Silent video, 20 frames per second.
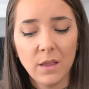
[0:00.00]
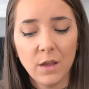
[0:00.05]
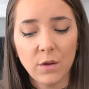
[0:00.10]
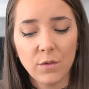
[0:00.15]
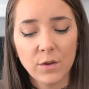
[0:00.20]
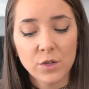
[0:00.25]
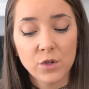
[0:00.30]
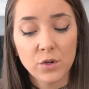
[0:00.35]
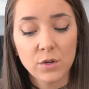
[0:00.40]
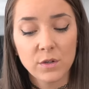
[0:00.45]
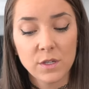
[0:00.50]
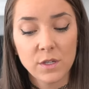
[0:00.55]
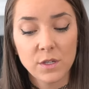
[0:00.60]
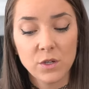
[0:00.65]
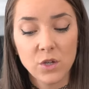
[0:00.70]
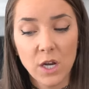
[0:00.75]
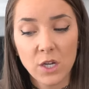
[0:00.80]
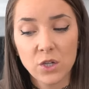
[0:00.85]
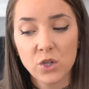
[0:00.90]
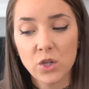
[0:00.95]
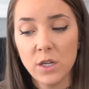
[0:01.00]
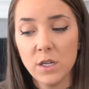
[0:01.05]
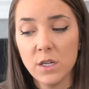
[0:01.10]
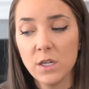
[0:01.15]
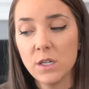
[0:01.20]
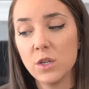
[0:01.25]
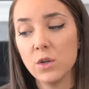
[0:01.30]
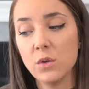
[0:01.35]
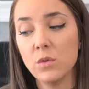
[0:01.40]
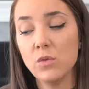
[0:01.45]
the original
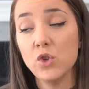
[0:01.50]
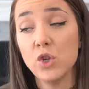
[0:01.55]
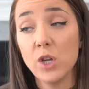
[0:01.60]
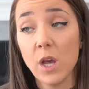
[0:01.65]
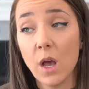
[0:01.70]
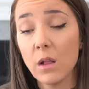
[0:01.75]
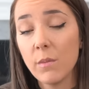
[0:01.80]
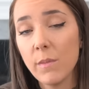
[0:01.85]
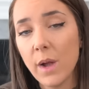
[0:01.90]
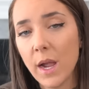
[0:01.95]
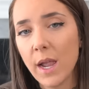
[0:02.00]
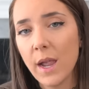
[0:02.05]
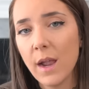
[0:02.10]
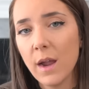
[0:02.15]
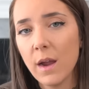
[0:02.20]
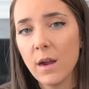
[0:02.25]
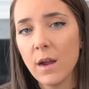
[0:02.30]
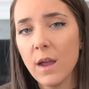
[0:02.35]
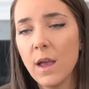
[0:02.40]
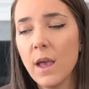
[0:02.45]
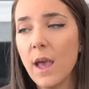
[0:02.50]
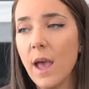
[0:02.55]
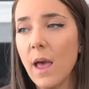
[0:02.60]
suggestion to gel my hair.